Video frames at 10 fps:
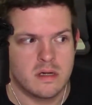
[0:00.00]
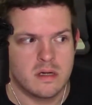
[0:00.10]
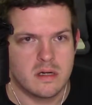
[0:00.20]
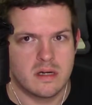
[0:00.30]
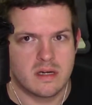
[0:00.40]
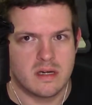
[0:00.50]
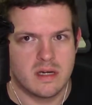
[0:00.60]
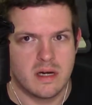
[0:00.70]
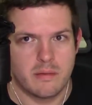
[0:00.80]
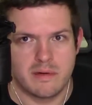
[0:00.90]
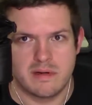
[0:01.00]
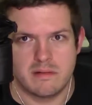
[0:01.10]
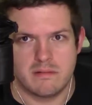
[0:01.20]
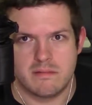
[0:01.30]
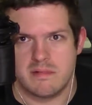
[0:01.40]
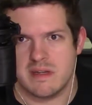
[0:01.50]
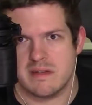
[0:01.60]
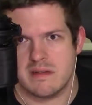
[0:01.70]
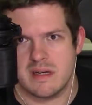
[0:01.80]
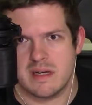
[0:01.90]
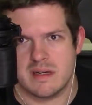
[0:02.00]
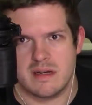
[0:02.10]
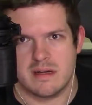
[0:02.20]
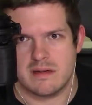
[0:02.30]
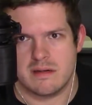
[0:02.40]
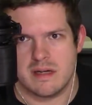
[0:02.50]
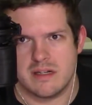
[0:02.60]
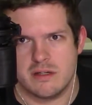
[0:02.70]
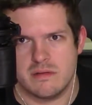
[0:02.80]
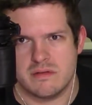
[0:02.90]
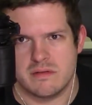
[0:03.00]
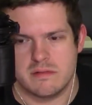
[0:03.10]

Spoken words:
Like, yeah, again, not news.